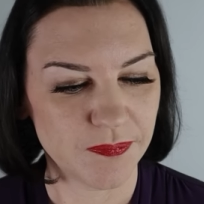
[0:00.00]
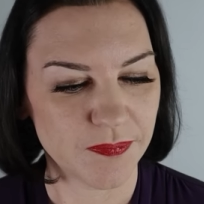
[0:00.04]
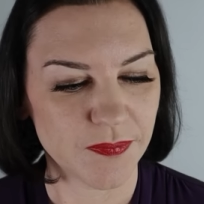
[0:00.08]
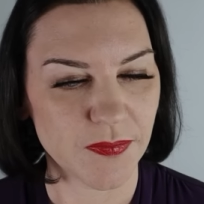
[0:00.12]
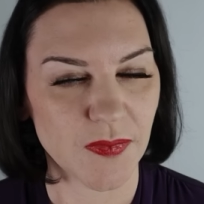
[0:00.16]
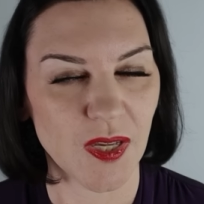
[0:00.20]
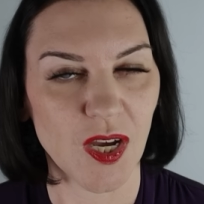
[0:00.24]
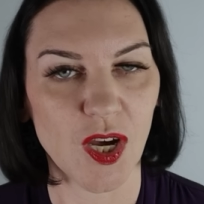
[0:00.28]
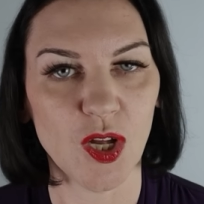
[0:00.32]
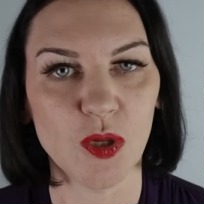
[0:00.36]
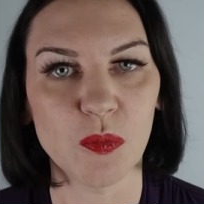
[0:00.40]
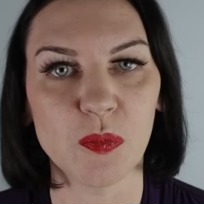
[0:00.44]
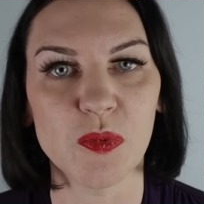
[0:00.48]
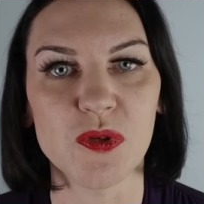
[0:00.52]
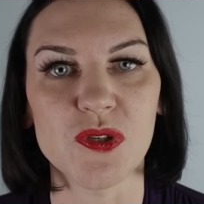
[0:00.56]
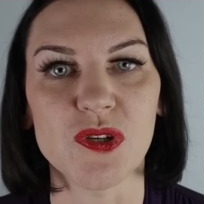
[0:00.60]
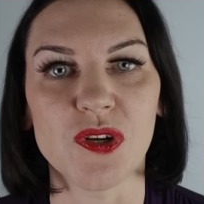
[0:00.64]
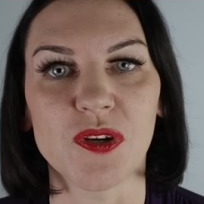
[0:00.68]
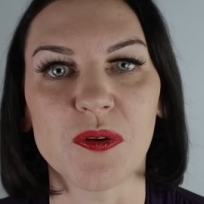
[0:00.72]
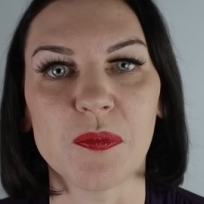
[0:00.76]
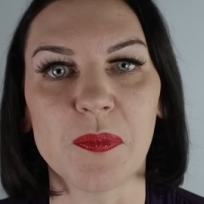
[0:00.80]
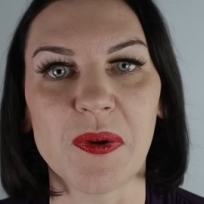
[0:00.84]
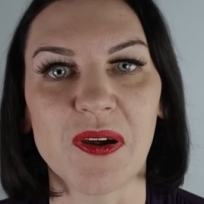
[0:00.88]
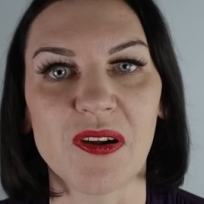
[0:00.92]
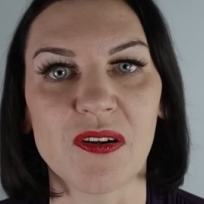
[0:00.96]
I'll put on a
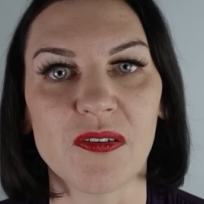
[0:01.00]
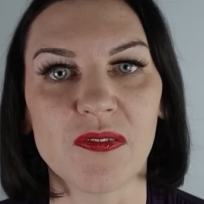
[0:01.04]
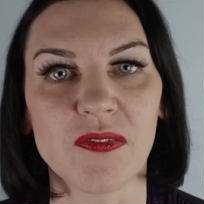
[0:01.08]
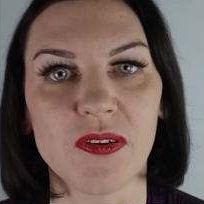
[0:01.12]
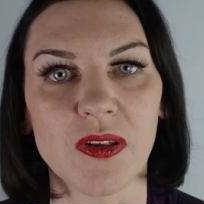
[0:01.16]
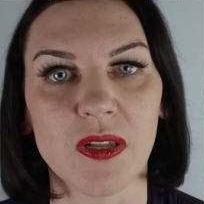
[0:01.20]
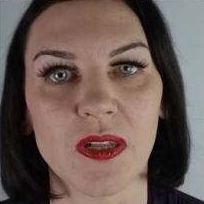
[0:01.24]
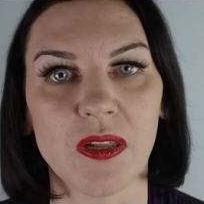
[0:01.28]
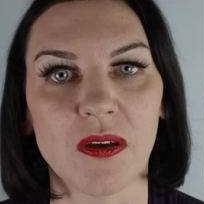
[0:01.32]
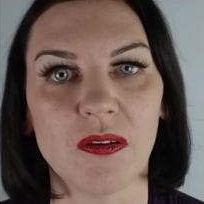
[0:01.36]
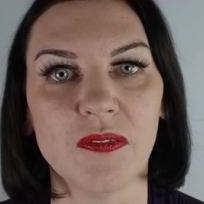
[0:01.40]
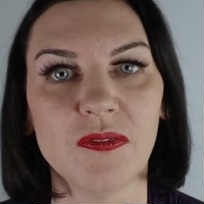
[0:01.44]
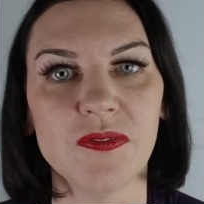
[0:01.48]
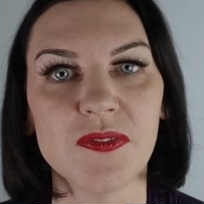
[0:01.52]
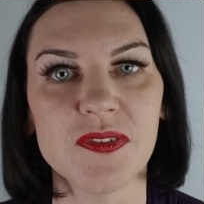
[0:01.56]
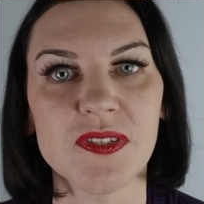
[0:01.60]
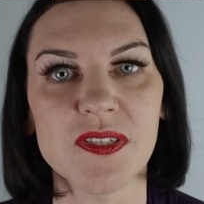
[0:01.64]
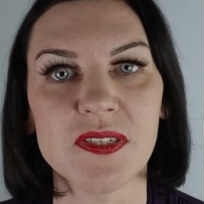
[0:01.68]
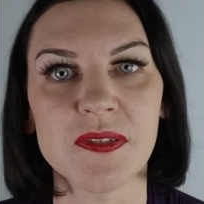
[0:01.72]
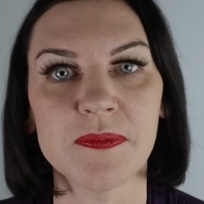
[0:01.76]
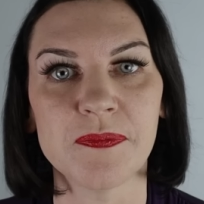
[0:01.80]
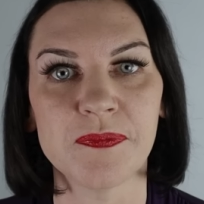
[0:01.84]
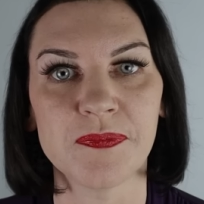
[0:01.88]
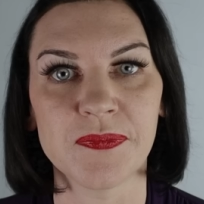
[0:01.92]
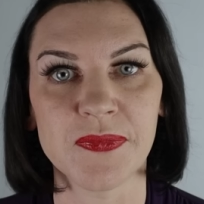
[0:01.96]
pair of gloves,
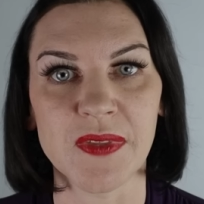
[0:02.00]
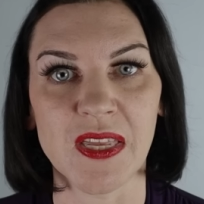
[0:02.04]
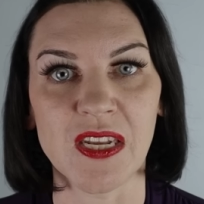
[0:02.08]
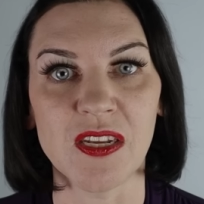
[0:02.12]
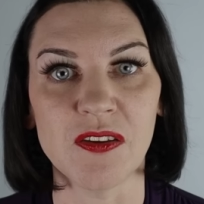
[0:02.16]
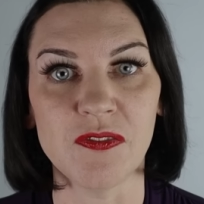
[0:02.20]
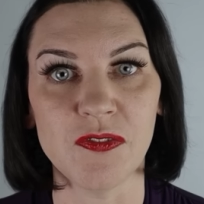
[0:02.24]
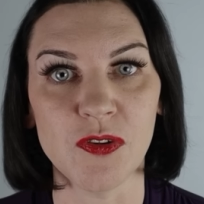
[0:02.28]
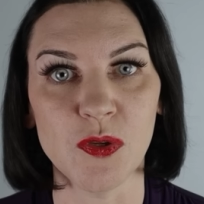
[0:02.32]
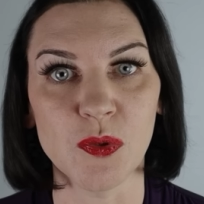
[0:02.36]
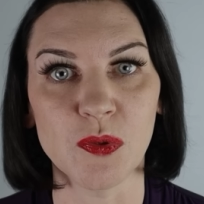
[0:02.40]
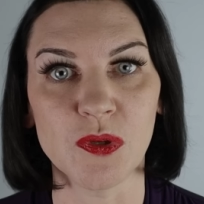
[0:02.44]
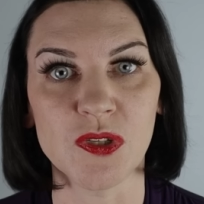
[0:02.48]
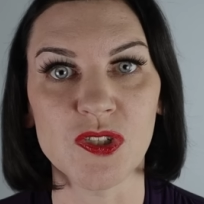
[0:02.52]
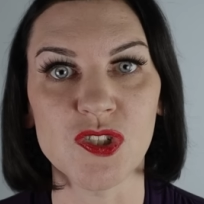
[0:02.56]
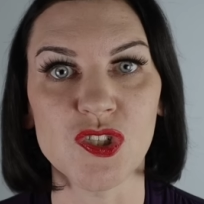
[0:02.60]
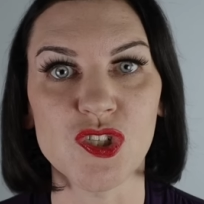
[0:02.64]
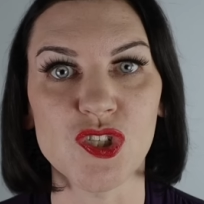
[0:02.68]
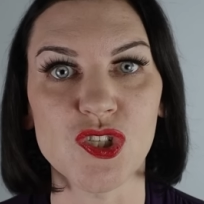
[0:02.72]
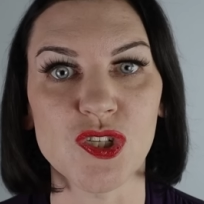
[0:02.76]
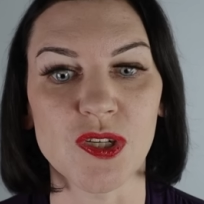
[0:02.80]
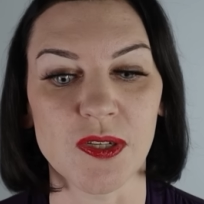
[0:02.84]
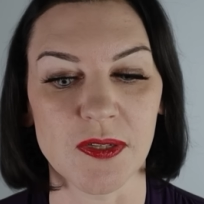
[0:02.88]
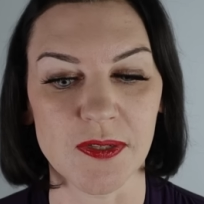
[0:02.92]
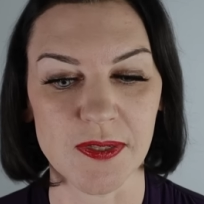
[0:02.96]
and if you can
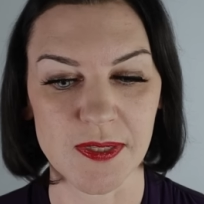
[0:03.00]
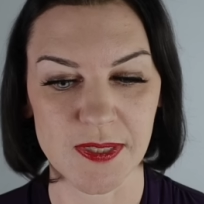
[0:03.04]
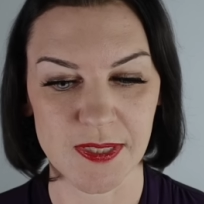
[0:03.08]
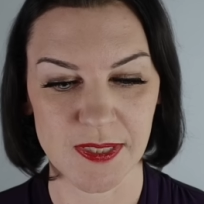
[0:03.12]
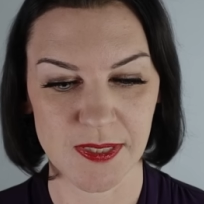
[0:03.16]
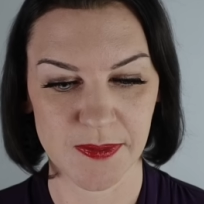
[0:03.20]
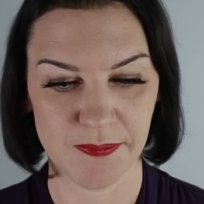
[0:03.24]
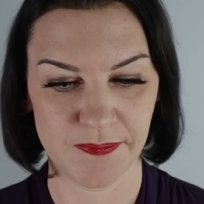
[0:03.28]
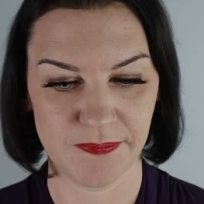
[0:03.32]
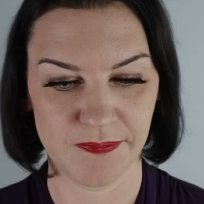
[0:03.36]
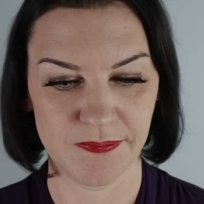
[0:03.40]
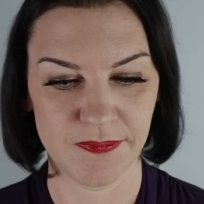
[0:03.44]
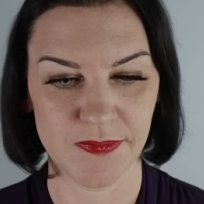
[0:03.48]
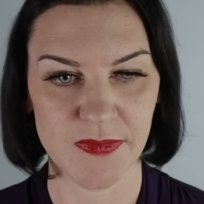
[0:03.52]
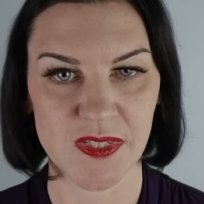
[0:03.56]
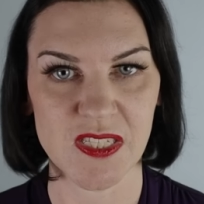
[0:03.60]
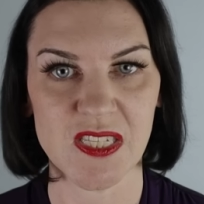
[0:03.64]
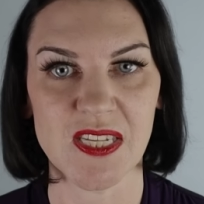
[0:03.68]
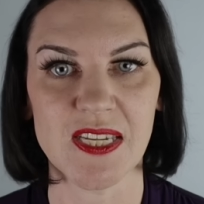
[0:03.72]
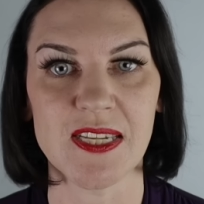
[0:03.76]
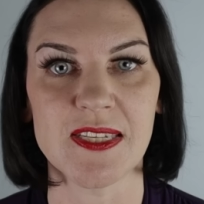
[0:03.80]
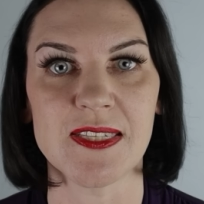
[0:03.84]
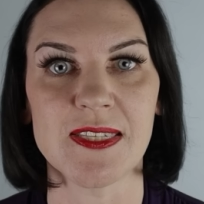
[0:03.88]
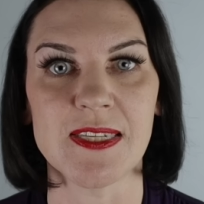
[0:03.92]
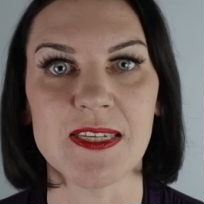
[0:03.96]
just take a
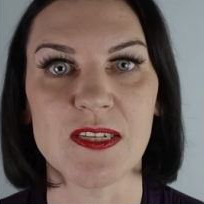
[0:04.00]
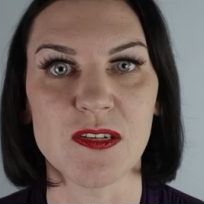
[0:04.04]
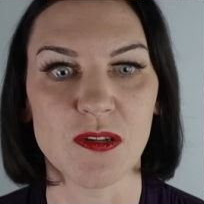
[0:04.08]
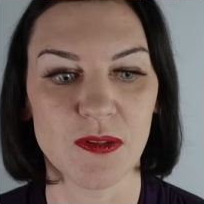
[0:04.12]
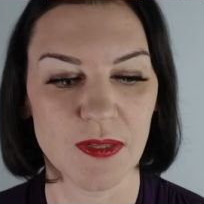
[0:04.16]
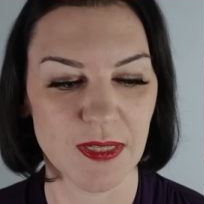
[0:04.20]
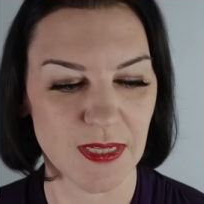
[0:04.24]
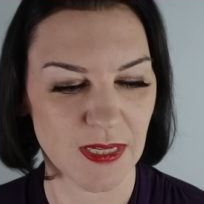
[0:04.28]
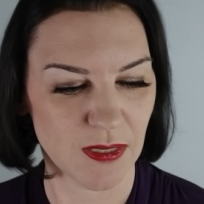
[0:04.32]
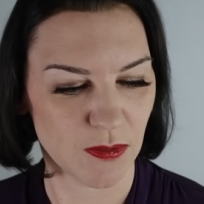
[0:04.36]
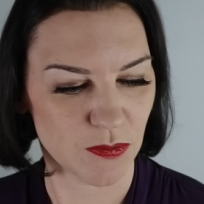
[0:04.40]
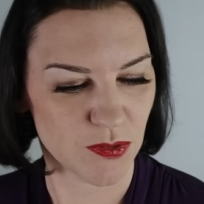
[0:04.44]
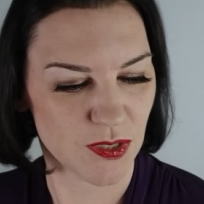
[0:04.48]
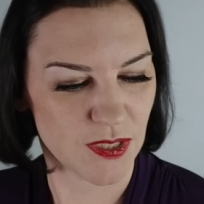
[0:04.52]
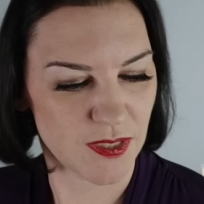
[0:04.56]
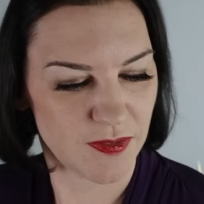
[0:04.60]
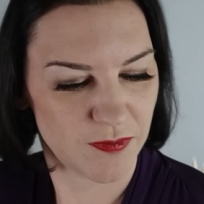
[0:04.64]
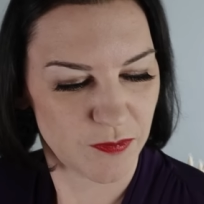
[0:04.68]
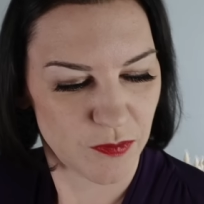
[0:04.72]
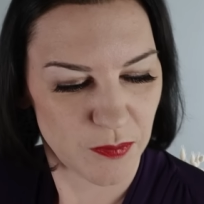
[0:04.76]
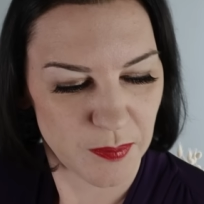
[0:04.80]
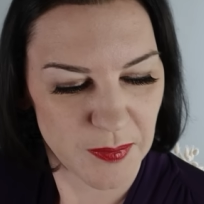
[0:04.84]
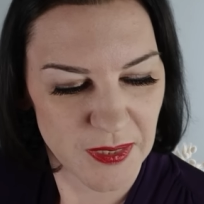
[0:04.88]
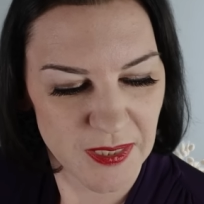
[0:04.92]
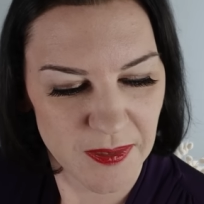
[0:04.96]
seat on the couch there for
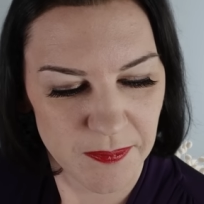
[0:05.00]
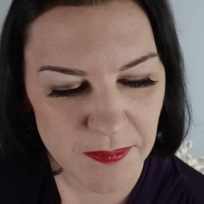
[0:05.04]
me.